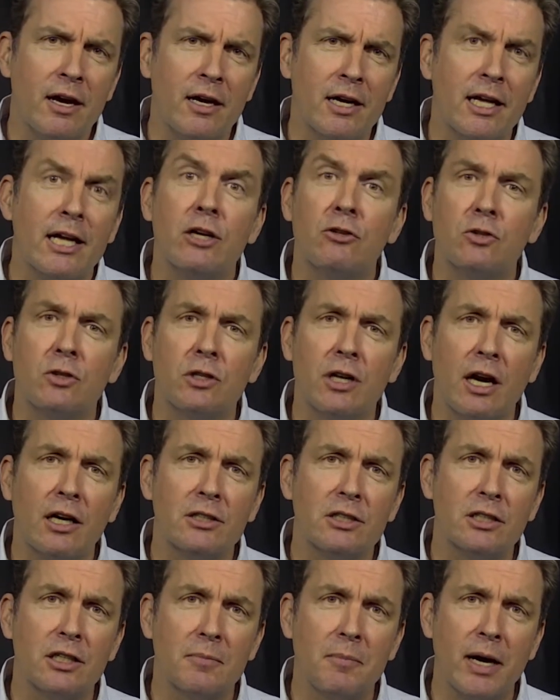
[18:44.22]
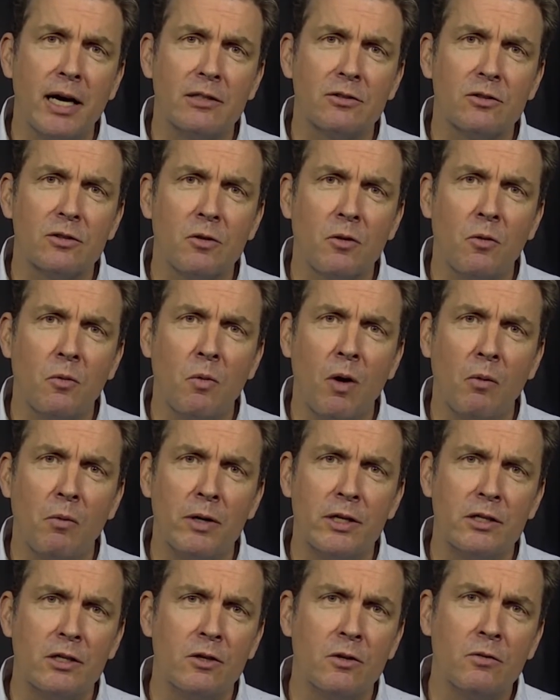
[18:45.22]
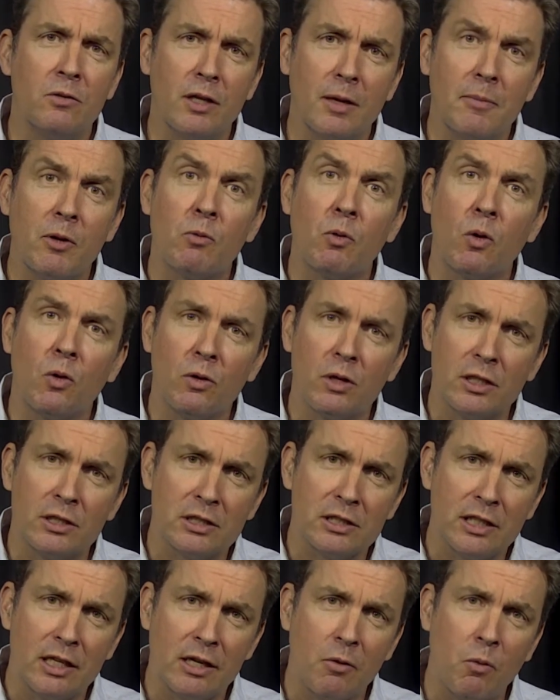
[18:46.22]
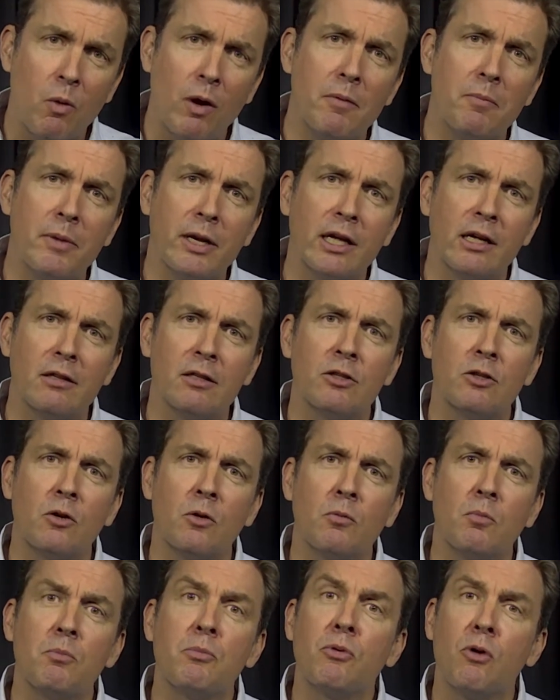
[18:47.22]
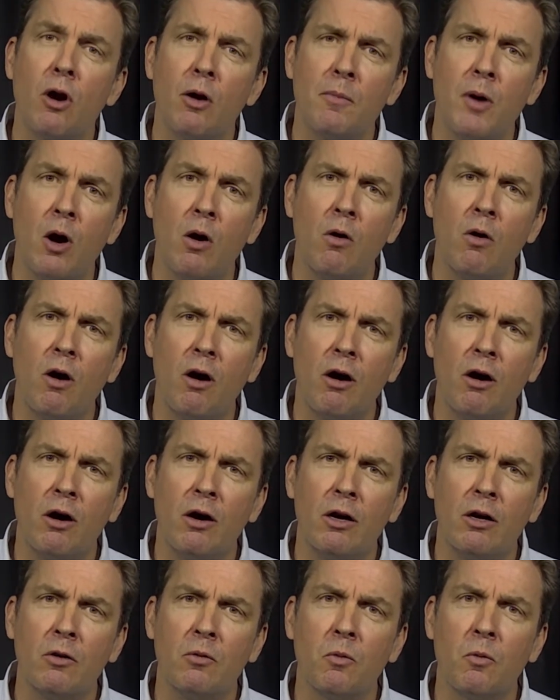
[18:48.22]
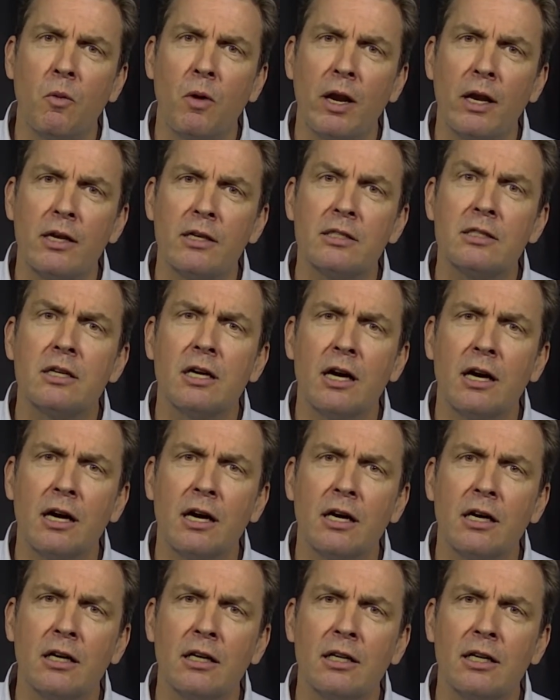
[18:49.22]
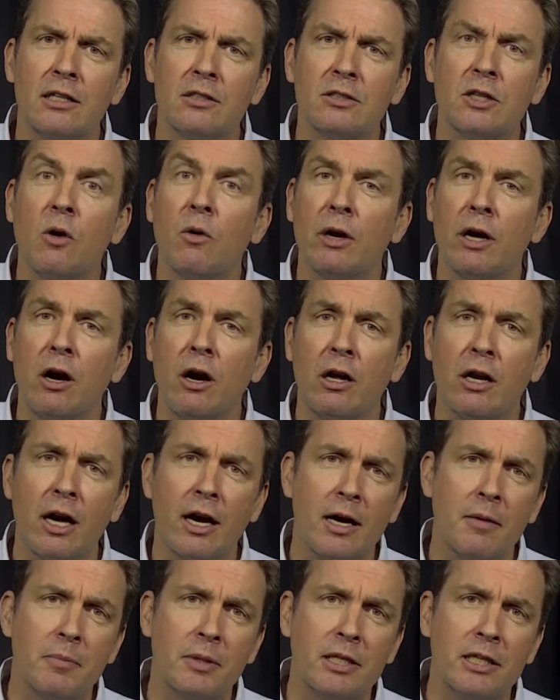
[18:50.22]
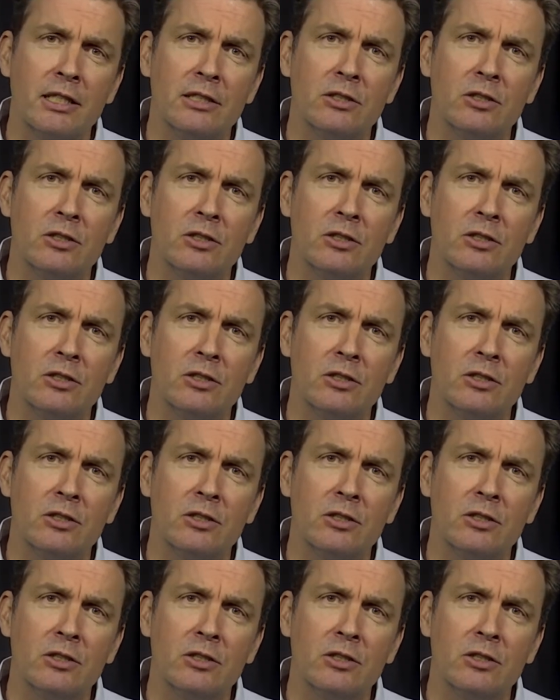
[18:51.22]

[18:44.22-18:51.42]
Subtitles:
introduction about what we do, let me roll this 1 minute little promo on what is going on up at the East